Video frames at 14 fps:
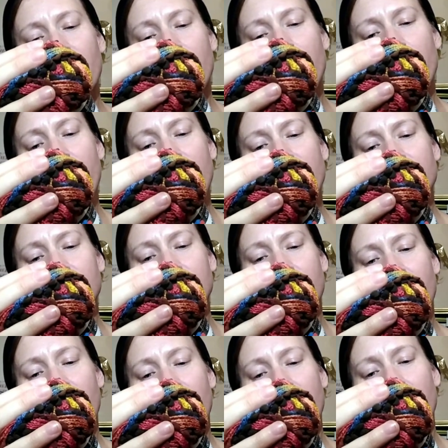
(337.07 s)
recommends
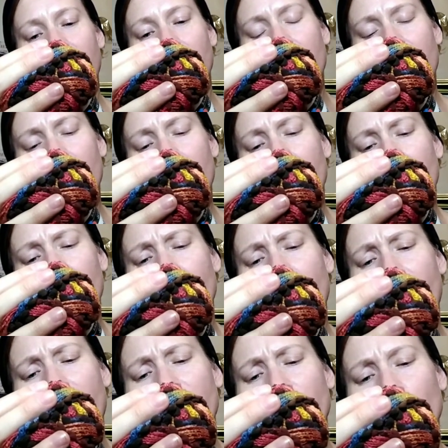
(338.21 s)
a
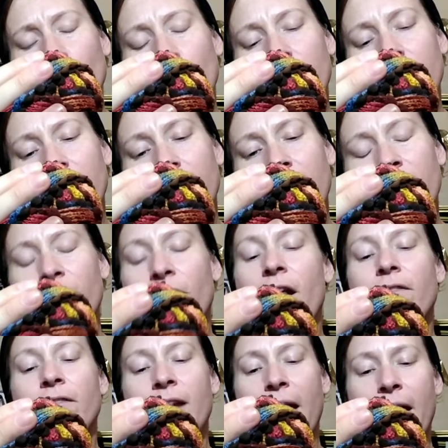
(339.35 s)
five point
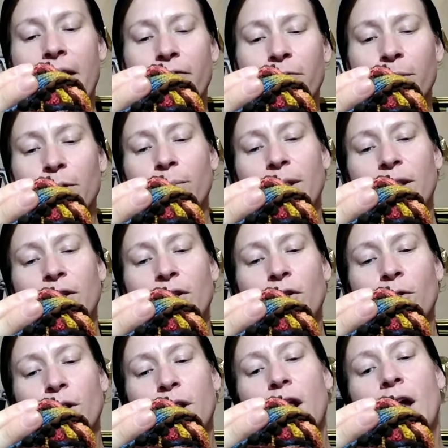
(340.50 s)
five and a half millimeter
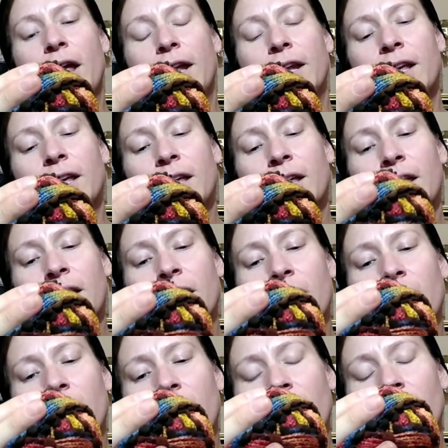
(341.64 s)
or nine
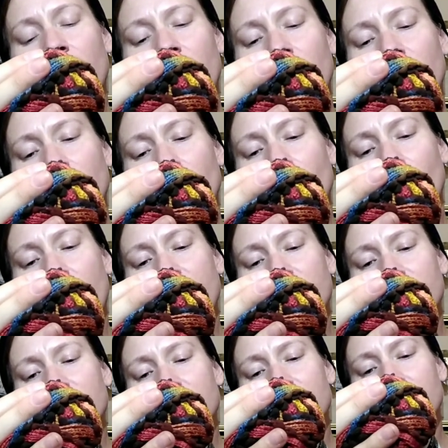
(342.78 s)
uh,
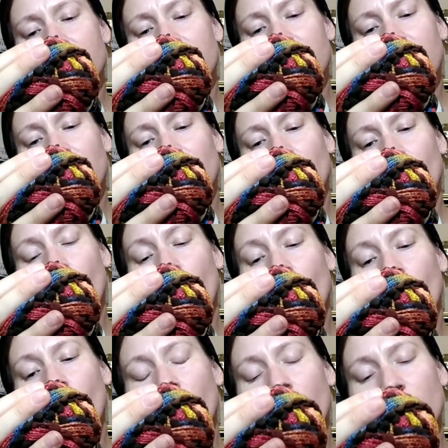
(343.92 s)
U.S. needle
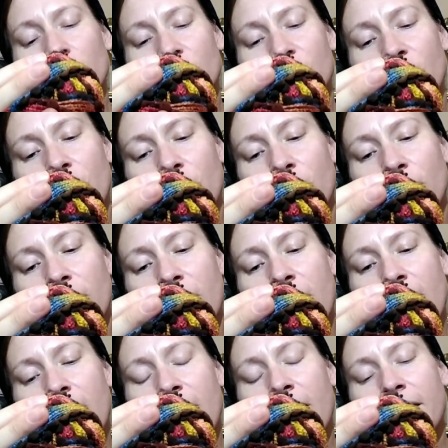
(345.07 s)
or crochet hook,
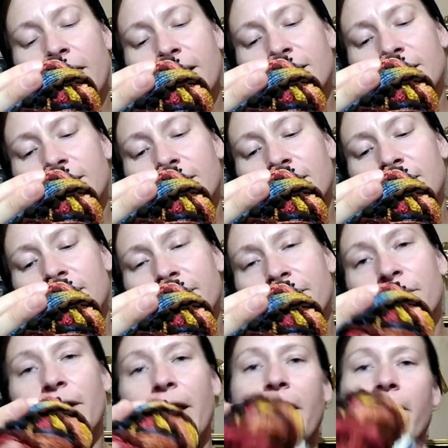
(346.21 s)
and this is
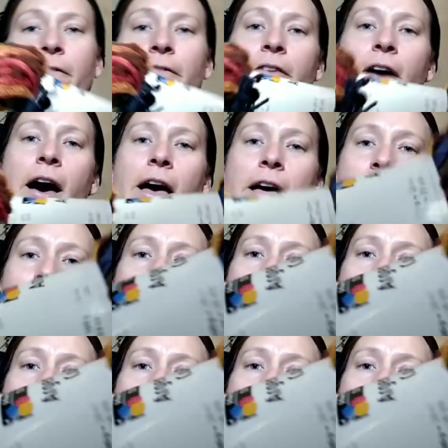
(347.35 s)
considered a five